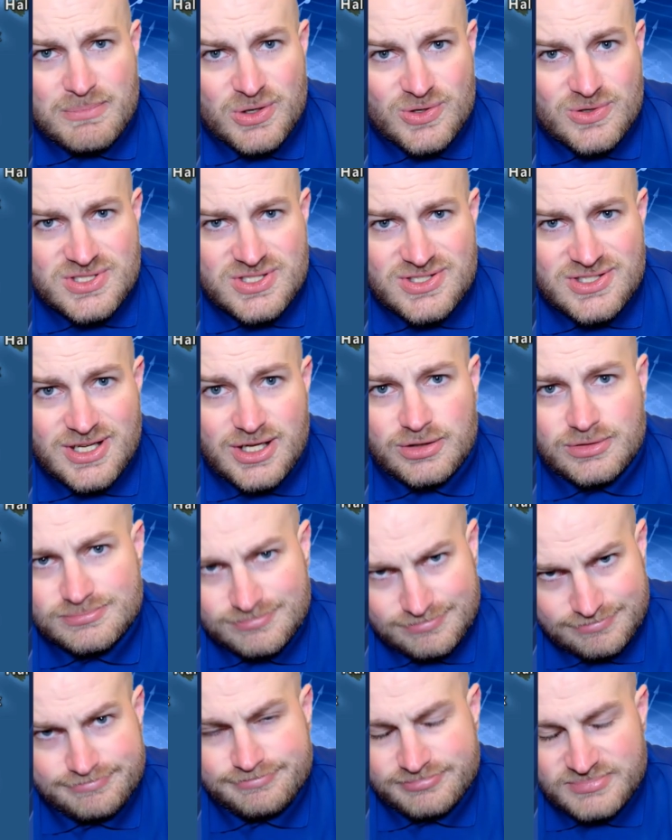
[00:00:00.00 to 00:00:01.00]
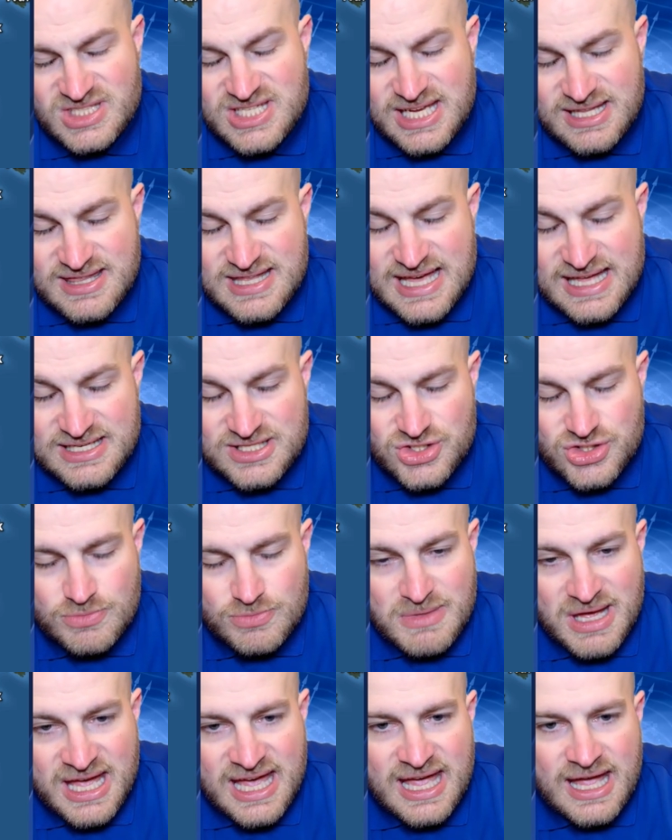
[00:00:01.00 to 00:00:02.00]
so take that as you
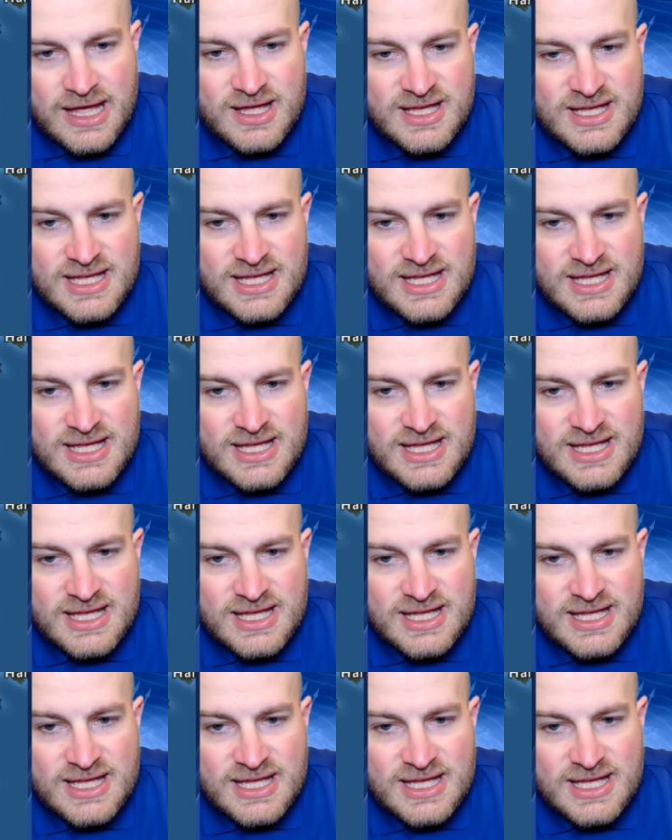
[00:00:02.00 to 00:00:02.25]
may.